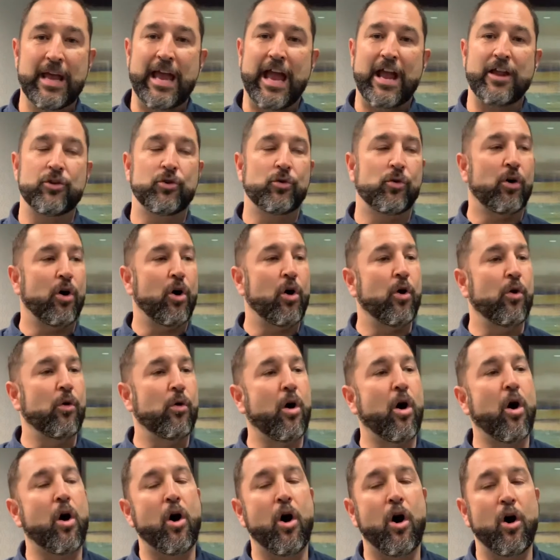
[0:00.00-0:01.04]
and you'll
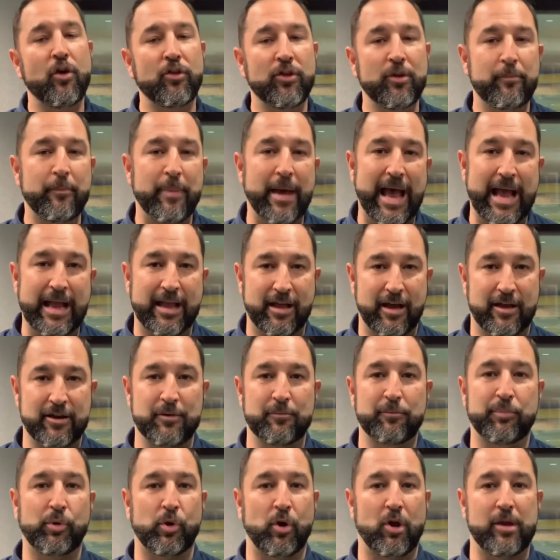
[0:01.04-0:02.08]
owe all the back
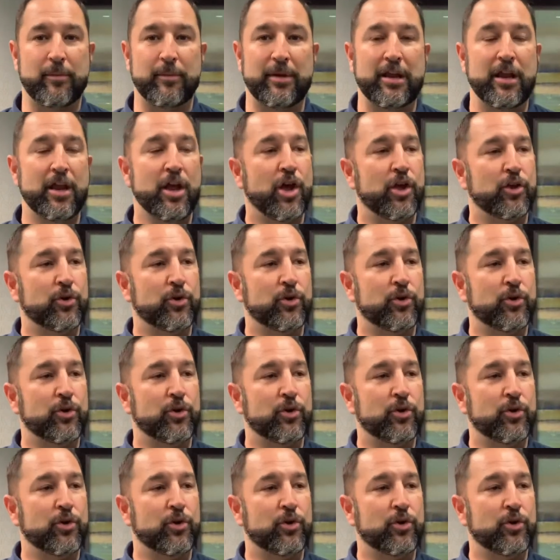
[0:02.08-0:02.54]
unemployment,